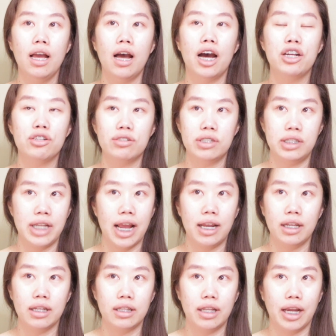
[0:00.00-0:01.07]

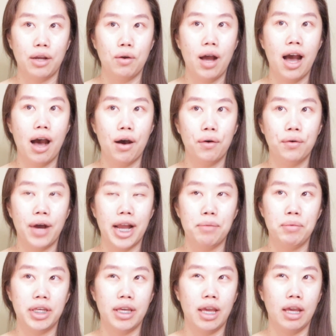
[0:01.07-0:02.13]
understanding, like, how I
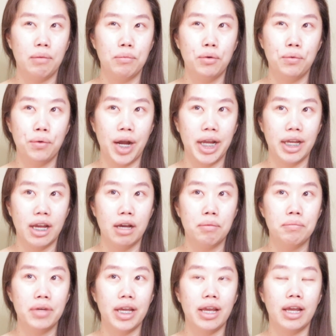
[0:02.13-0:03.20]
became who I
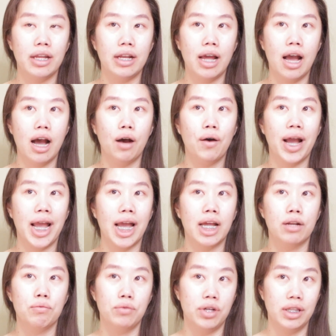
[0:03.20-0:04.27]
am and how I
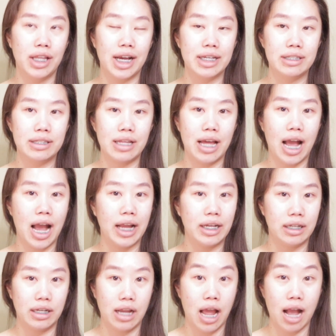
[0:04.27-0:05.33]
had to realize that I
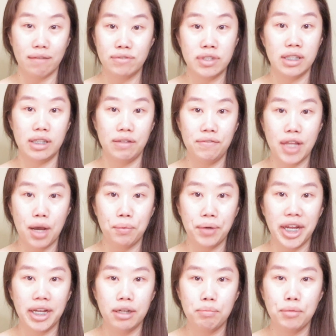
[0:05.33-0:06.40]
didn't have to live that
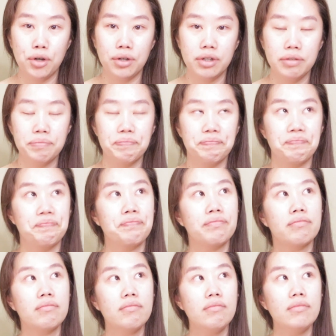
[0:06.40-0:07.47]
way anymore.
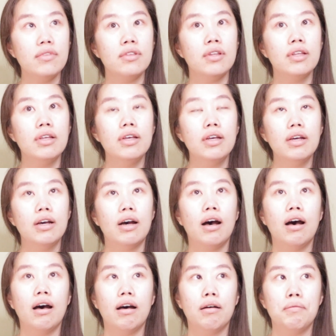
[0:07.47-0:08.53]

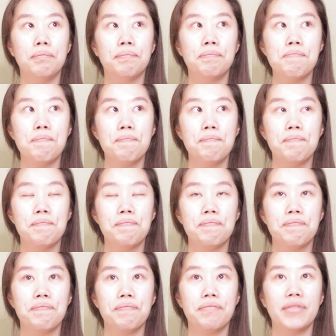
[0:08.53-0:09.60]
And
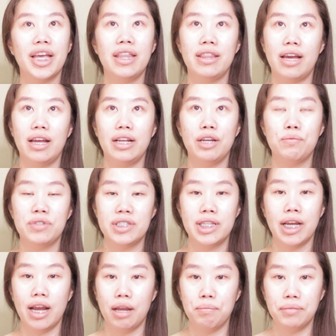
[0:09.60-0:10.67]
that it was
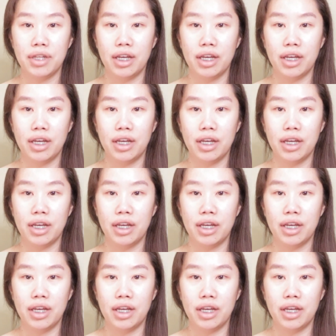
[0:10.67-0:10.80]
time